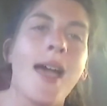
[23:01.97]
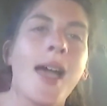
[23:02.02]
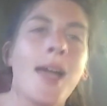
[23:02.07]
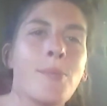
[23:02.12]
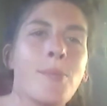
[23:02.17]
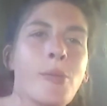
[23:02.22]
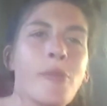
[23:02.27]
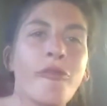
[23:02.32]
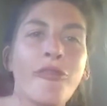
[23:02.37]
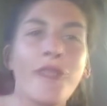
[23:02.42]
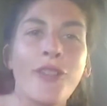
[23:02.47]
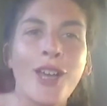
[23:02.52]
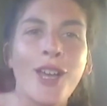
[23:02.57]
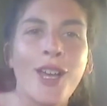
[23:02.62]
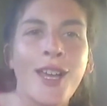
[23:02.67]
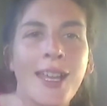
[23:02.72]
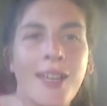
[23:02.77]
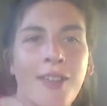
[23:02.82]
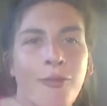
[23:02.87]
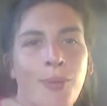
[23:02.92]
I
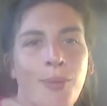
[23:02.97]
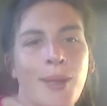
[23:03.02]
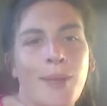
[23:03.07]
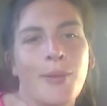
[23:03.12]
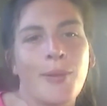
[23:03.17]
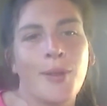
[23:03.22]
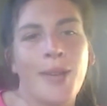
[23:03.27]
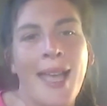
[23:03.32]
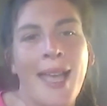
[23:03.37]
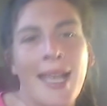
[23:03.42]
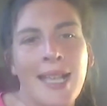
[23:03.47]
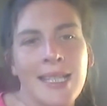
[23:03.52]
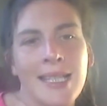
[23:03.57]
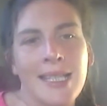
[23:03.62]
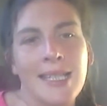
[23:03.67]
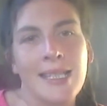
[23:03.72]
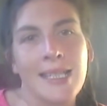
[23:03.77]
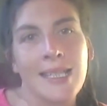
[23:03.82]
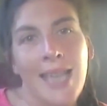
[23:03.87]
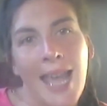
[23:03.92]
prefer if people can
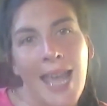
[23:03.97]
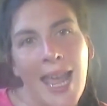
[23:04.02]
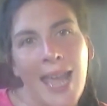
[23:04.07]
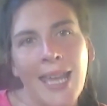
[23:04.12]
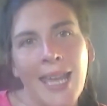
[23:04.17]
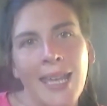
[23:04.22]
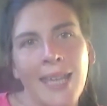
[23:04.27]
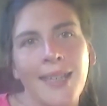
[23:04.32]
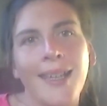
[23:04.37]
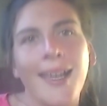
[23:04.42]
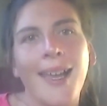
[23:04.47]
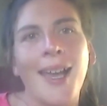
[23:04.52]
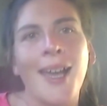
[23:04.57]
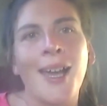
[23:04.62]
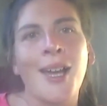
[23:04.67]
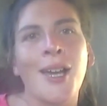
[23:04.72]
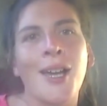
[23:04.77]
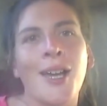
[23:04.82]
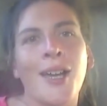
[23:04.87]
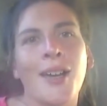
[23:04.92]
stay
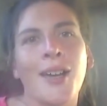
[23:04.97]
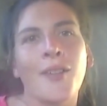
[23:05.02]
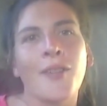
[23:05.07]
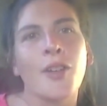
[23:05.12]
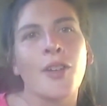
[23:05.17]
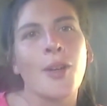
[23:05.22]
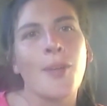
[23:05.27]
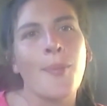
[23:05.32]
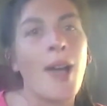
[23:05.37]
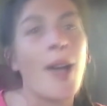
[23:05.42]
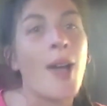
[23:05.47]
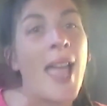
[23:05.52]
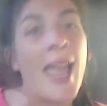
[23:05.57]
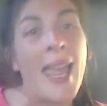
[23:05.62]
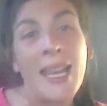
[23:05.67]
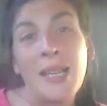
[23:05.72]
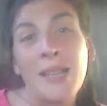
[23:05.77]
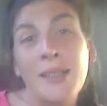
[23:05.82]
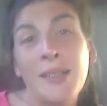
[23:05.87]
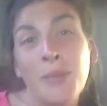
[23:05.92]
uh, for about
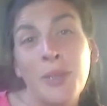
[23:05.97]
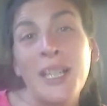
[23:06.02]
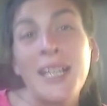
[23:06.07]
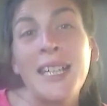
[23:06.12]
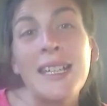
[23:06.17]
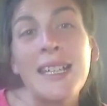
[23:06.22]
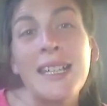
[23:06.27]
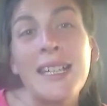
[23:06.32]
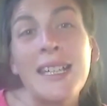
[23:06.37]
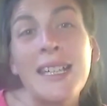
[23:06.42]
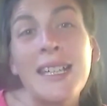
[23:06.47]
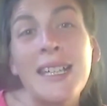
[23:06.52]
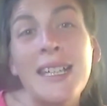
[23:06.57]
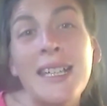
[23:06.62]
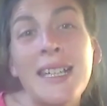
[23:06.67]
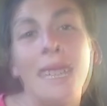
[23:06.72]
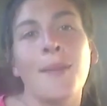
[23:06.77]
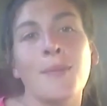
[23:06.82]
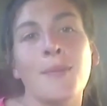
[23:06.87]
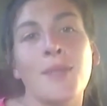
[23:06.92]
eight weeks
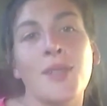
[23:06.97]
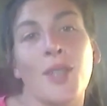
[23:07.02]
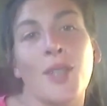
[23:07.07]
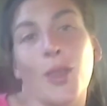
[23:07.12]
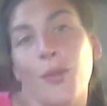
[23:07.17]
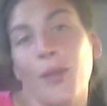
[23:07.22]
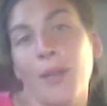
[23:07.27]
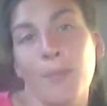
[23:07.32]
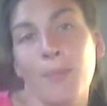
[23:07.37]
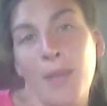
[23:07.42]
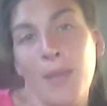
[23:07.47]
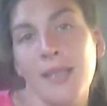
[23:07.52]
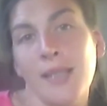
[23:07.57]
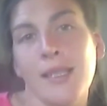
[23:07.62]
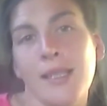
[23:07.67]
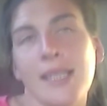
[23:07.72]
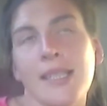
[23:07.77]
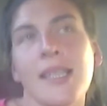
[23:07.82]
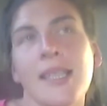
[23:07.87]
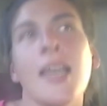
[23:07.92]
um, to three
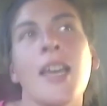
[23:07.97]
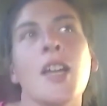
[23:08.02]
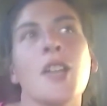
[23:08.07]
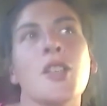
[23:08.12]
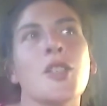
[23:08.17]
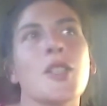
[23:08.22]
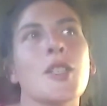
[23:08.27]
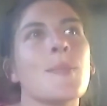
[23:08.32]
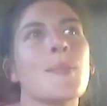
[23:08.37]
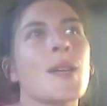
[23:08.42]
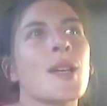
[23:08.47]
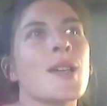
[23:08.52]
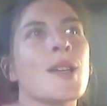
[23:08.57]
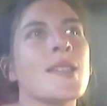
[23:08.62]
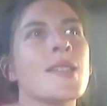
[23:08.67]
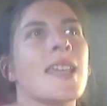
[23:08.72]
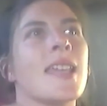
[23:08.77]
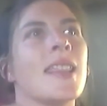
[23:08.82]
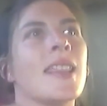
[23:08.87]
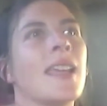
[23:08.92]
months, just
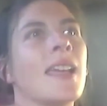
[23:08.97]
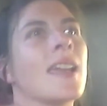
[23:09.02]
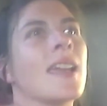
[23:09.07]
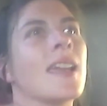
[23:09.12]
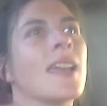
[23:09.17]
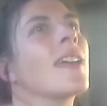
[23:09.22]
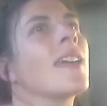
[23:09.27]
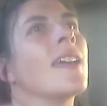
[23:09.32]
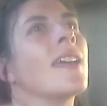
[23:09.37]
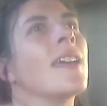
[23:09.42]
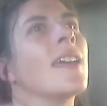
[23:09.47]
because I think